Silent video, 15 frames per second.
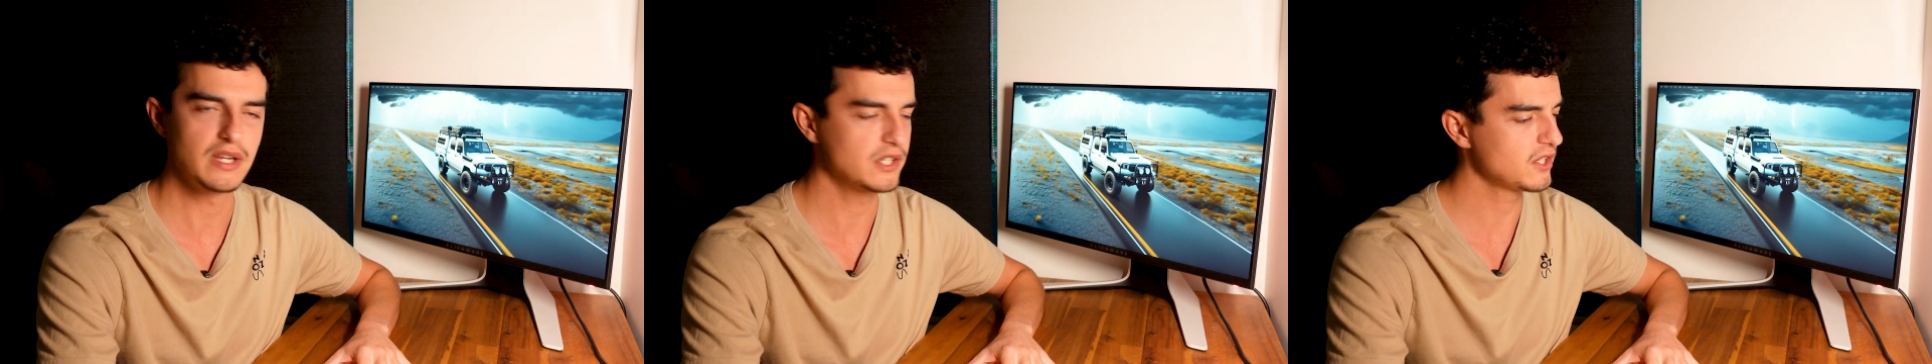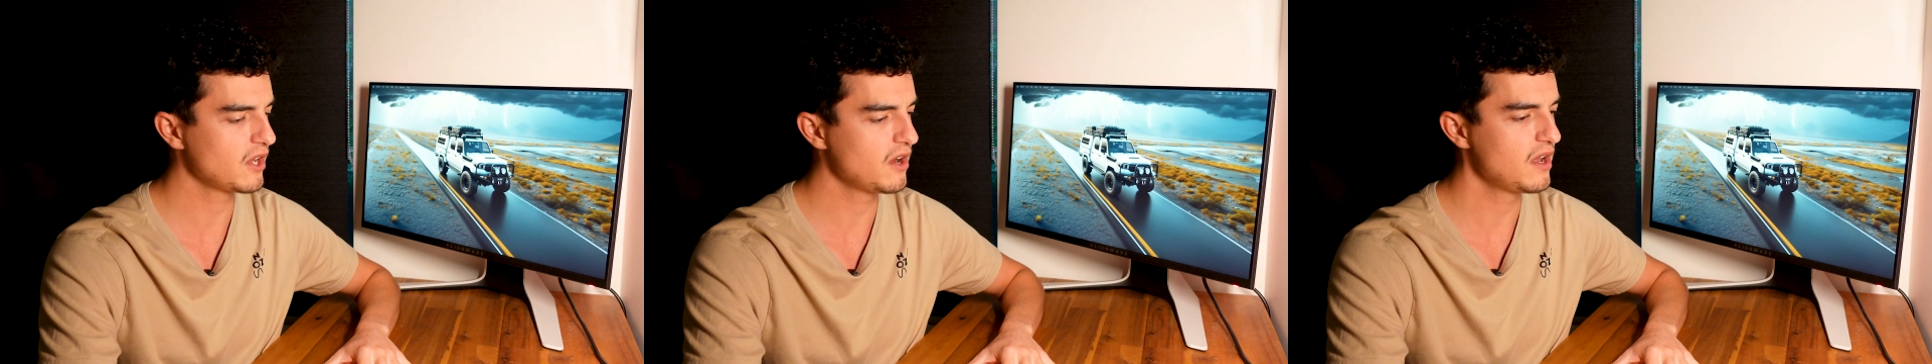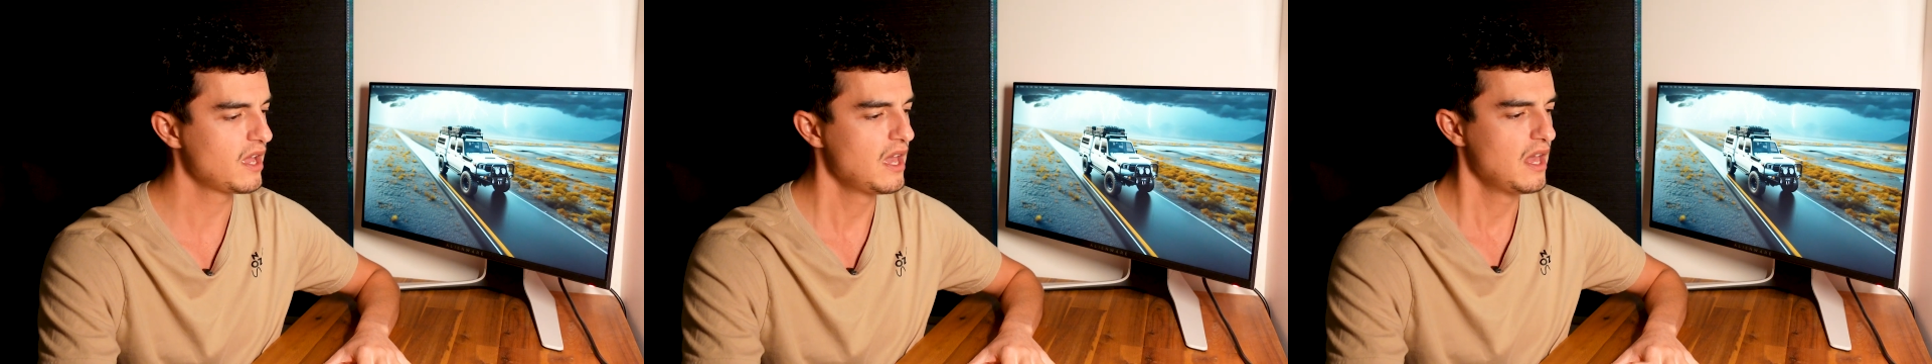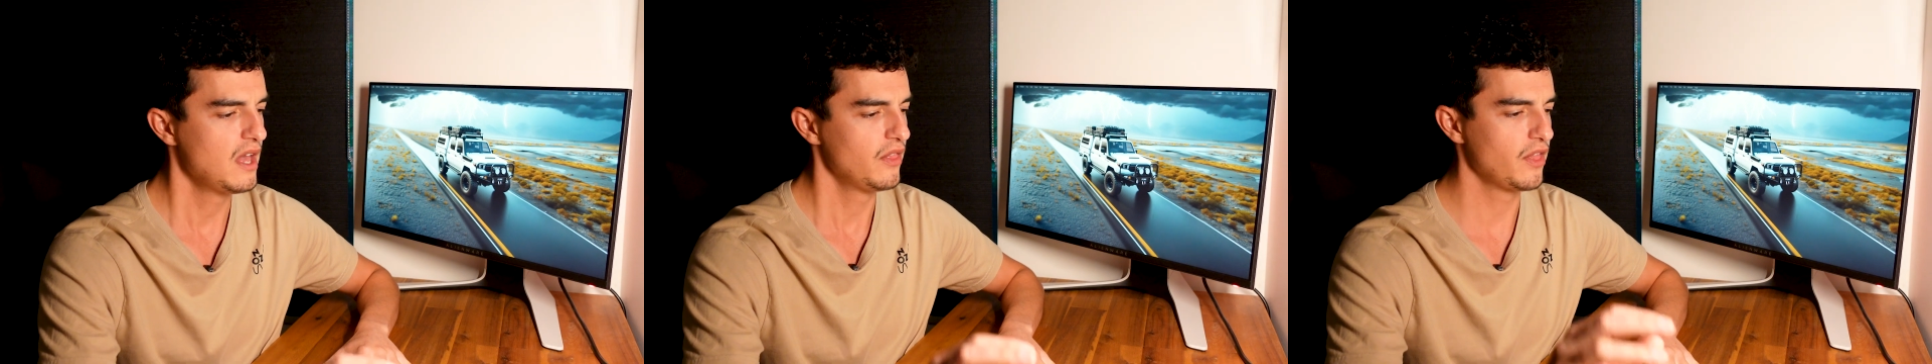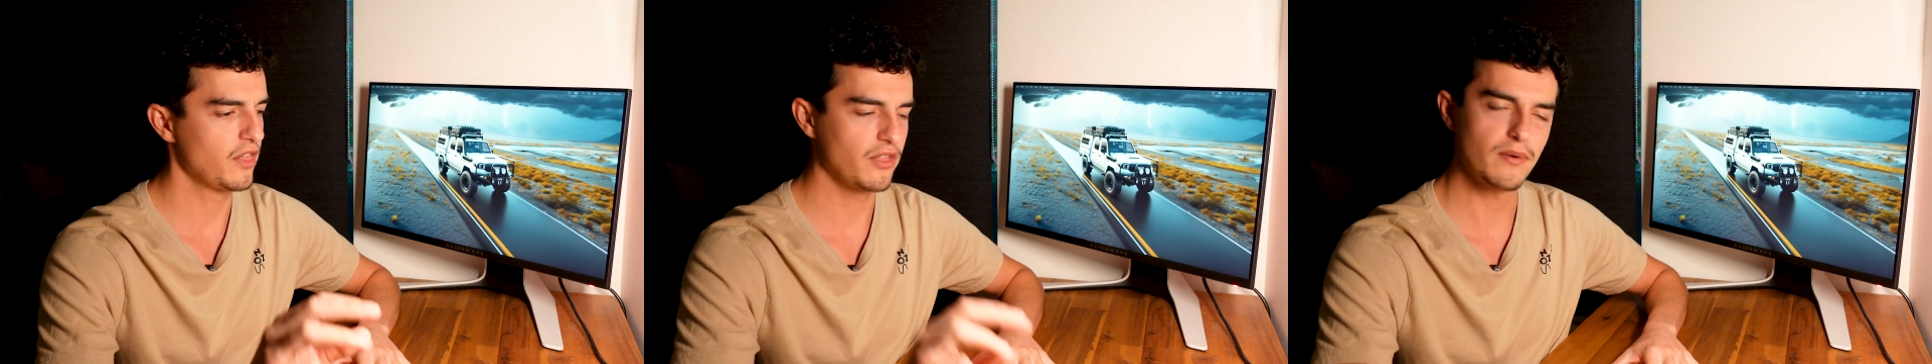So
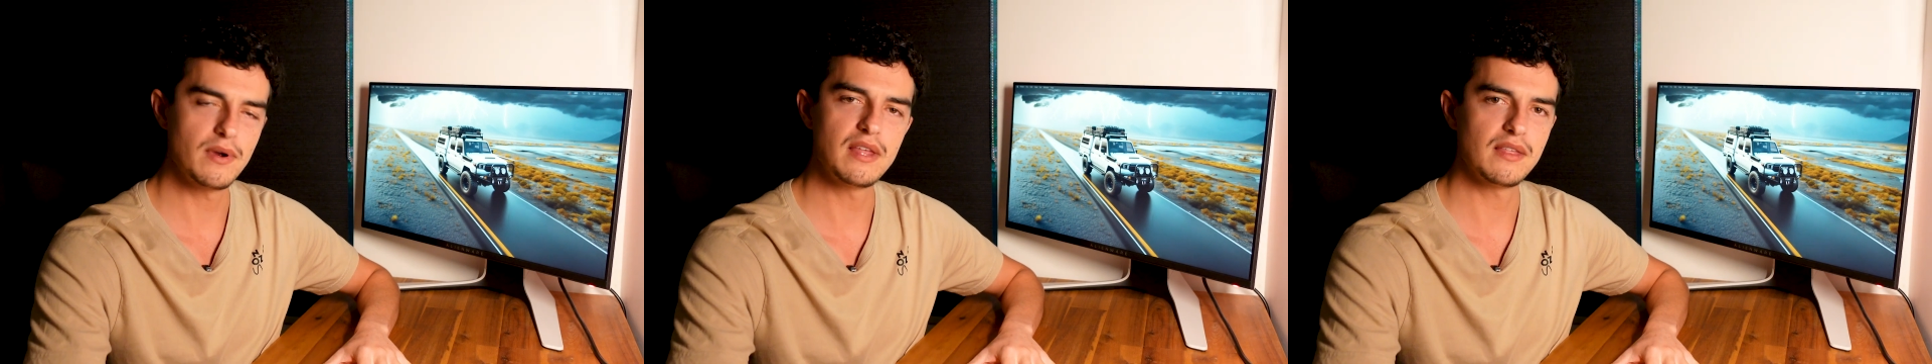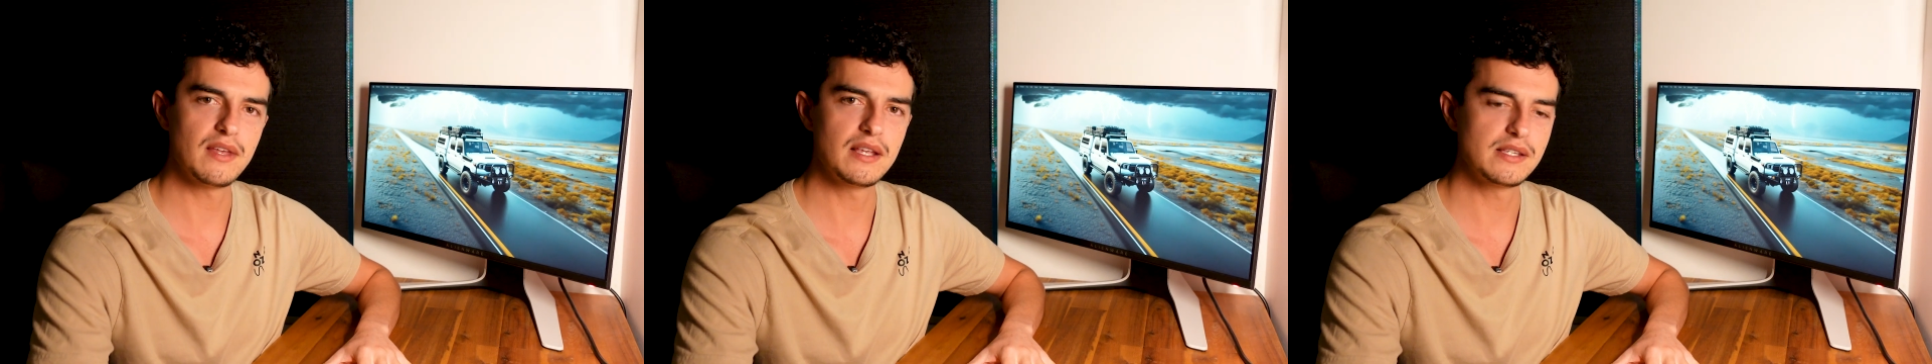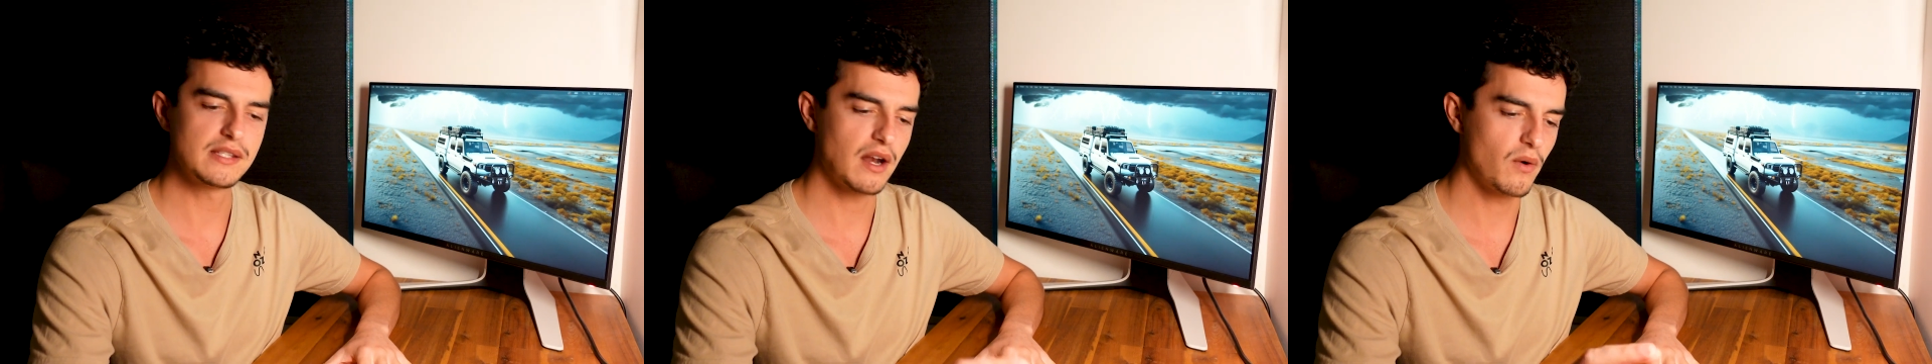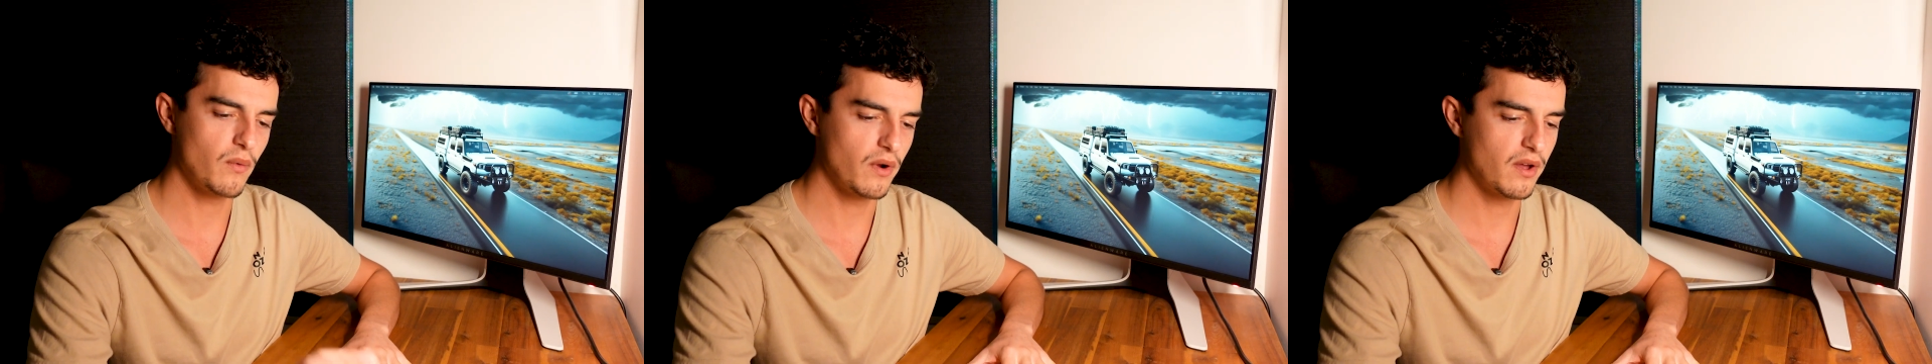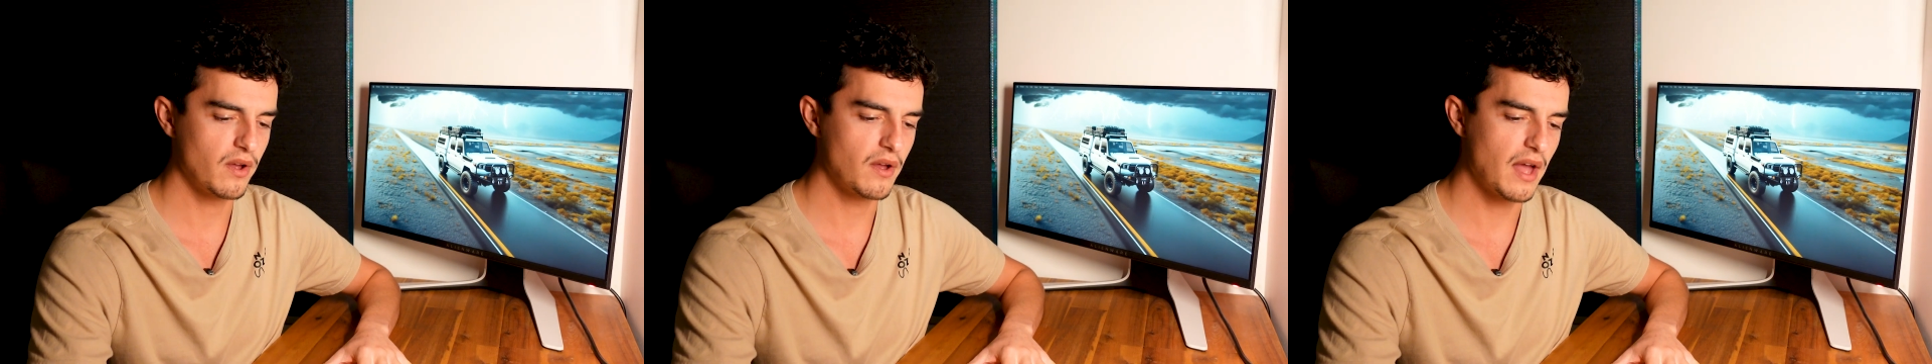the 3 things that I
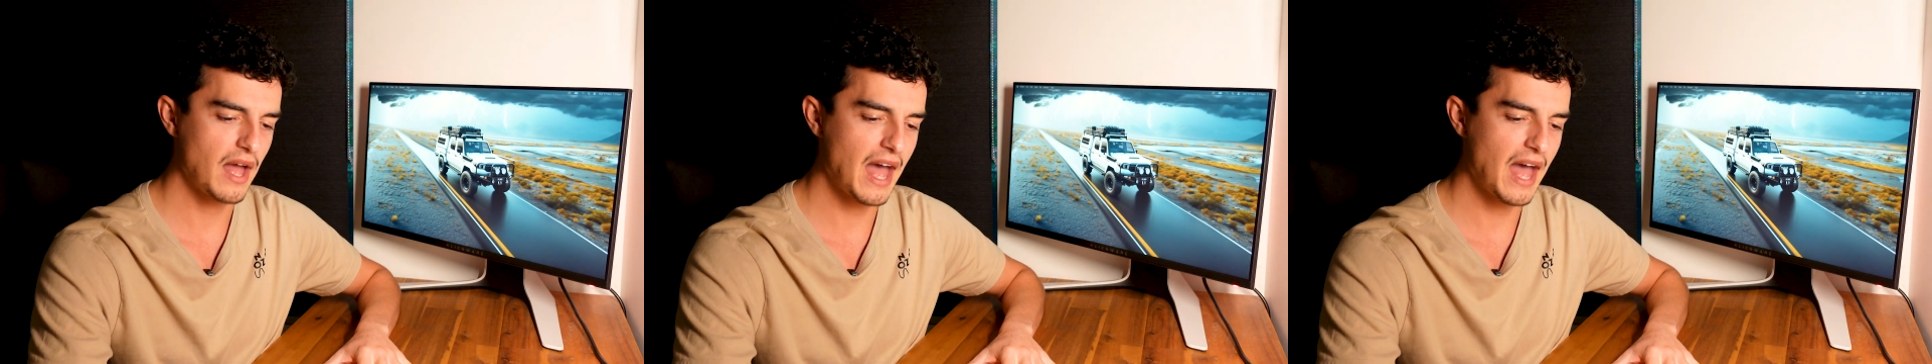want to